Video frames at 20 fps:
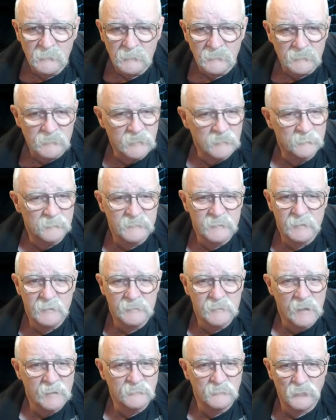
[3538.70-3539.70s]
Lemonhead,
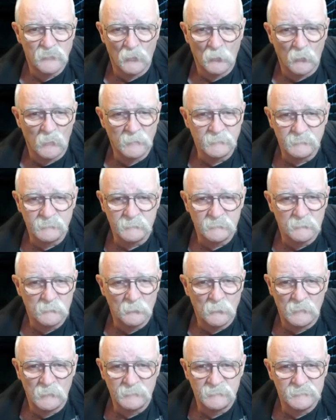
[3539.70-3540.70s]
I don't know
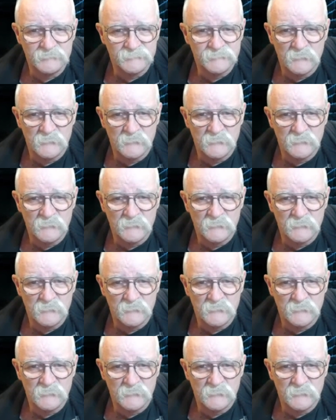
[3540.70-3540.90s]
what is